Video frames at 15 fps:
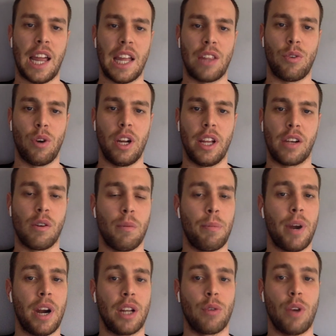can't really
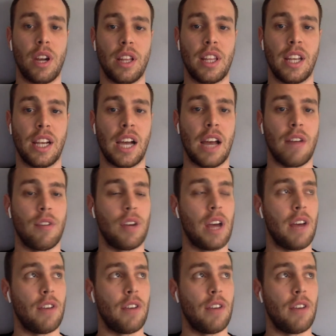compare to anything I've